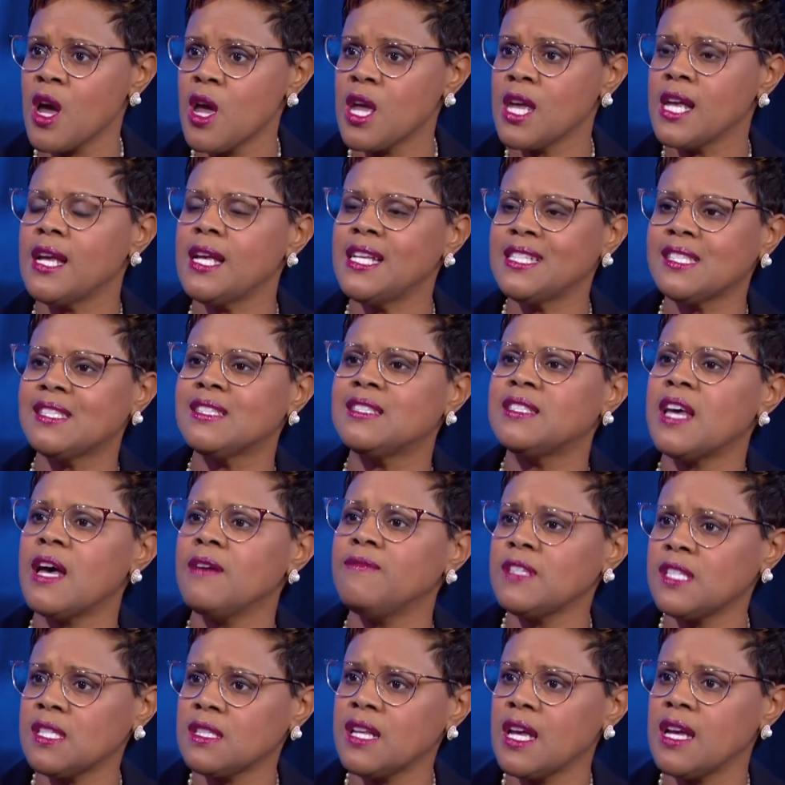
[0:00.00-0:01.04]
is
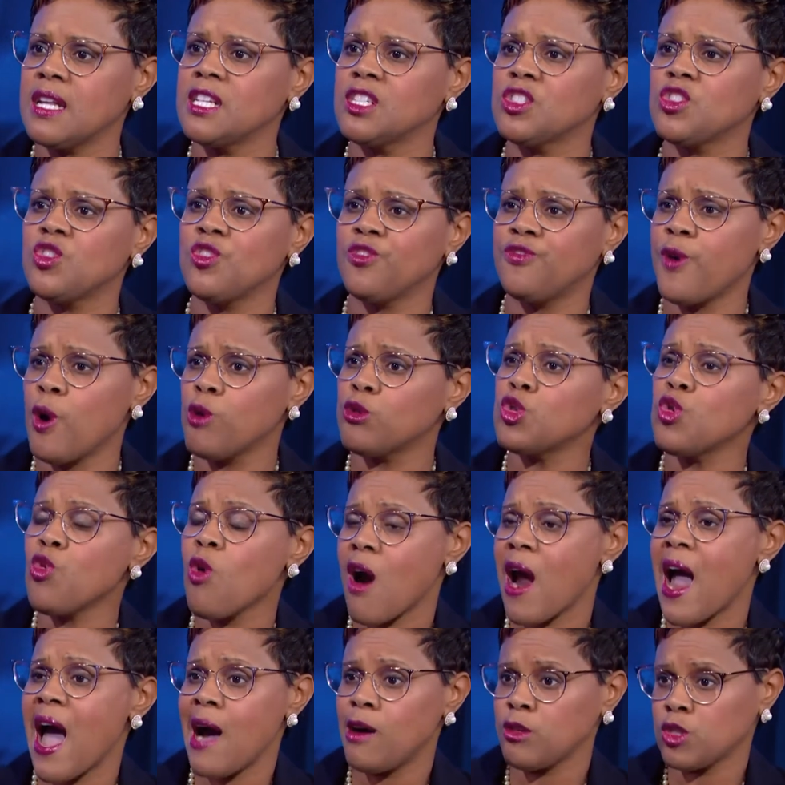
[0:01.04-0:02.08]
devastating to folks who are
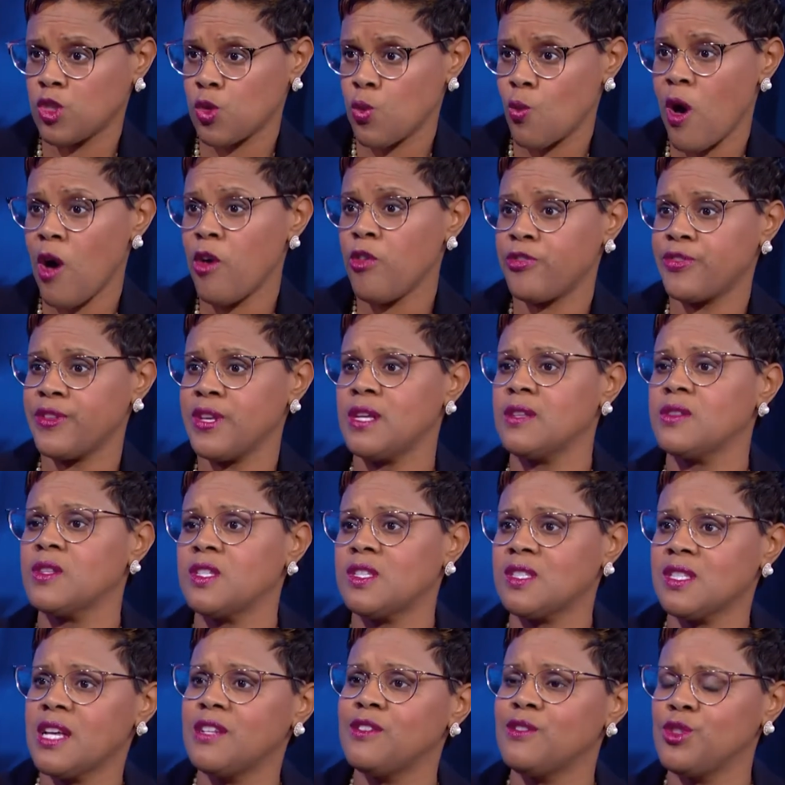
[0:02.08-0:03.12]
house wealthy in the
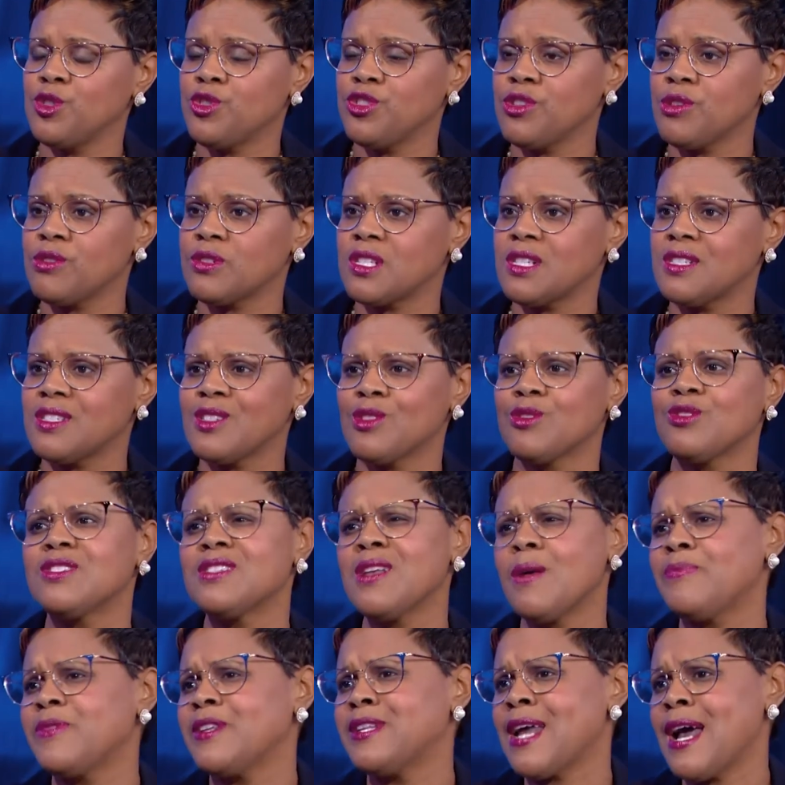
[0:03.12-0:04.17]
state of New Jersey. So
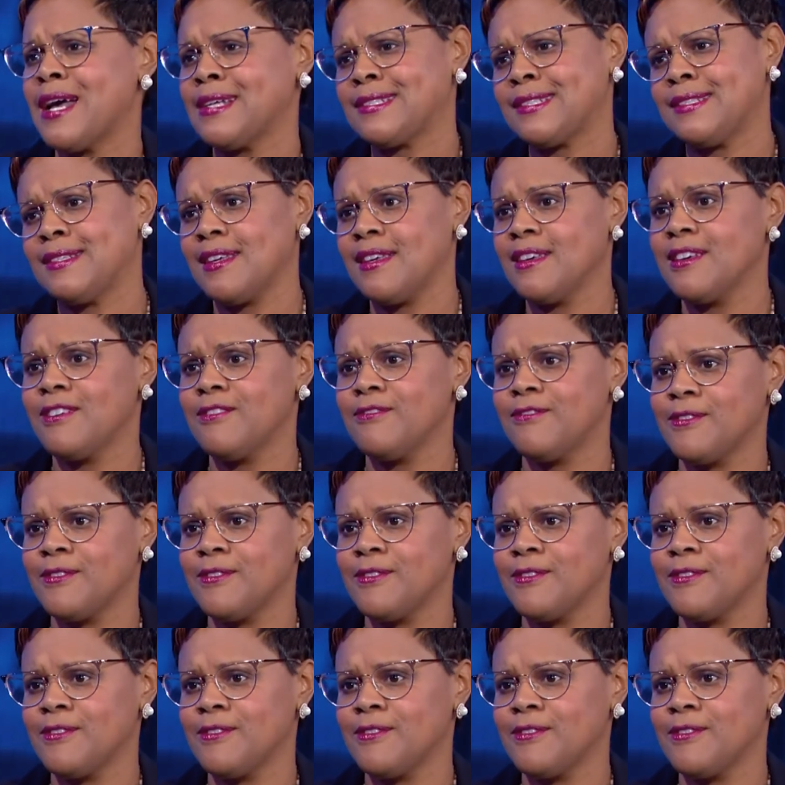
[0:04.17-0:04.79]
something has to give.